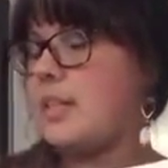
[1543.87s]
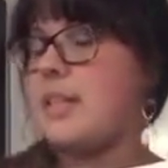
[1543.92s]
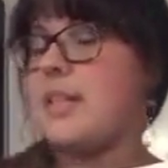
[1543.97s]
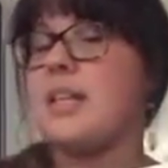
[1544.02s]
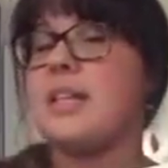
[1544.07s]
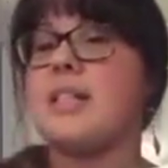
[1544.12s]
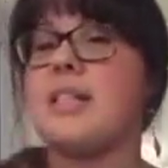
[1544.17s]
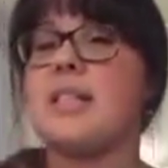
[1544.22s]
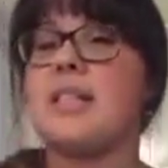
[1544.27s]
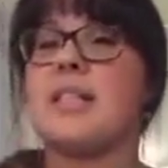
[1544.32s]

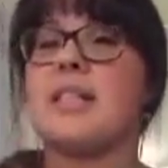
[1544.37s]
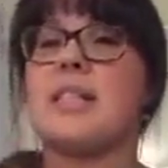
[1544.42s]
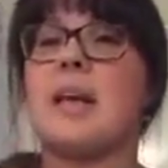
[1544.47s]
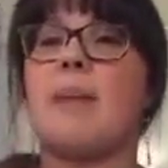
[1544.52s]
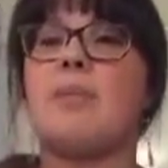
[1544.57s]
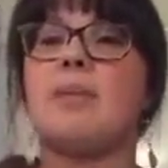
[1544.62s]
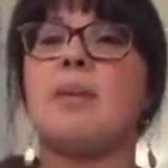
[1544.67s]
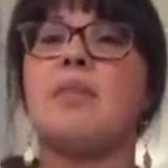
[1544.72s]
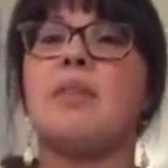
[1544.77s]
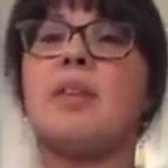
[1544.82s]
it's
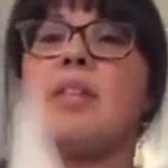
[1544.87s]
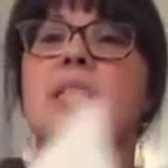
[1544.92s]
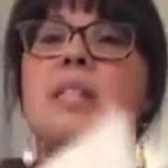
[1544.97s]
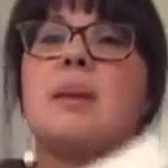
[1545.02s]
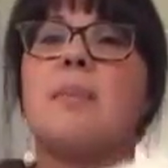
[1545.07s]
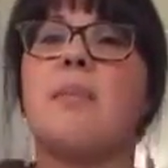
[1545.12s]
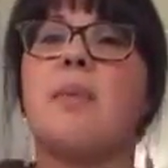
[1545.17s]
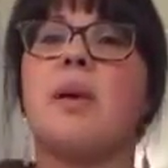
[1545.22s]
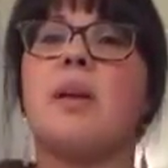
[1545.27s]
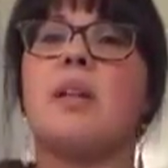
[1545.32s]
deceptively
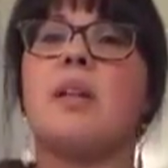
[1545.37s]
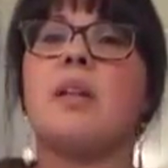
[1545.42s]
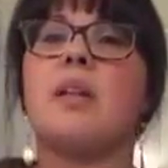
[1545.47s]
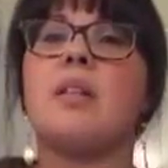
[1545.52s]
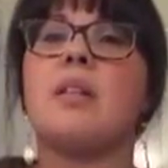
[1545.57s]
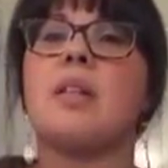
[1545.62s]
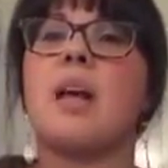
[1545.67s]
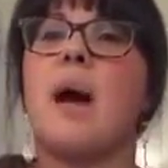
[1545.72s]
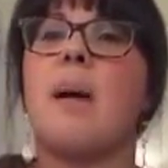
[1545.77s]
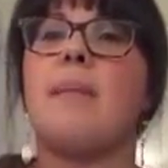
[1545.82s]
simple. It
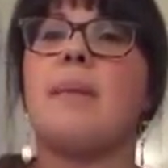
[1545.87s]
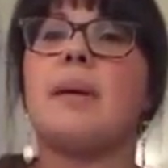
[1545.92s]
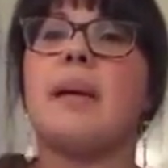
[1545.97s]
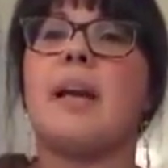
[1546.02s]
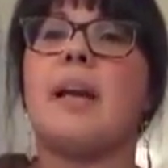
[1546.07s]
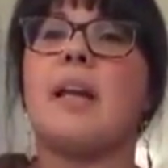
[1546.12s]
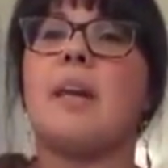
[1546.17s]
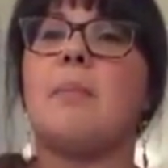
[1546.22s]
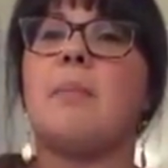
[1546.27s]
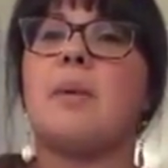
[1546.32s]
looks
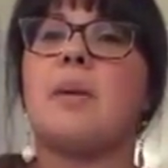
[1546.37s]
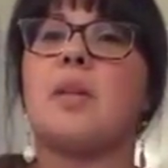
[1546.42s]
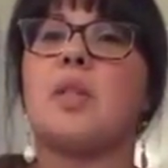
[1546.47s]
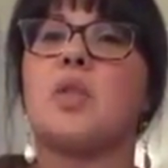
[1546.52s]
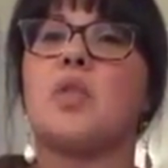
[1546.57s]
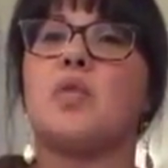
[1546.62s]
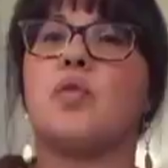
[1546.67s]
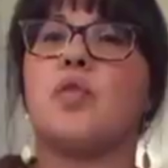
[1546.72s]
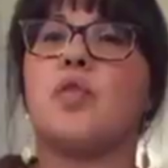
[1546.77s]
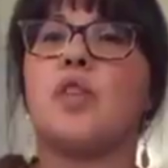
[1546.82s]
complicated, but
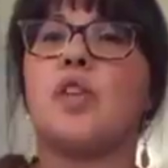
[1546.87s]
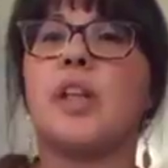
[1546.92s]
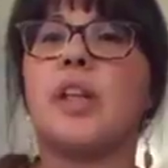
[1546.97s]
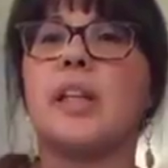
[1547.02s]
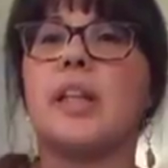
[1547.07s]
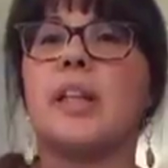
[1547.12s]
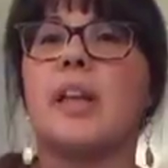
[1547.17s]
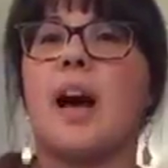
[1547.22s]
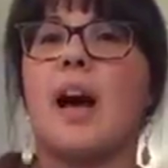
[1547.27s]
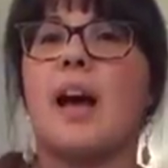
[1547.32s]
it's
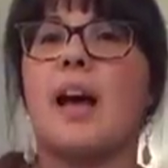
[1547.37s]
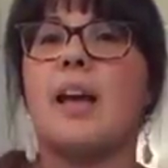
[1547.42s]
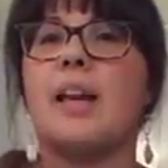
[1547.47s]
really not.